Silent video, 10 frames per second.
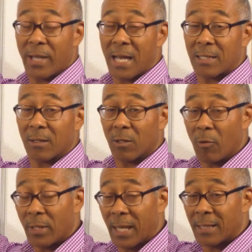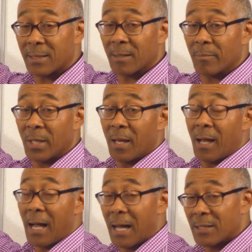show you how to locate them,
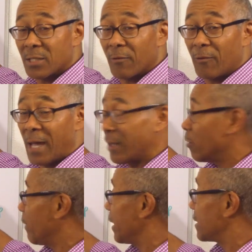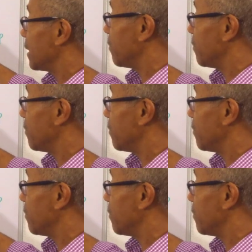how to evaluate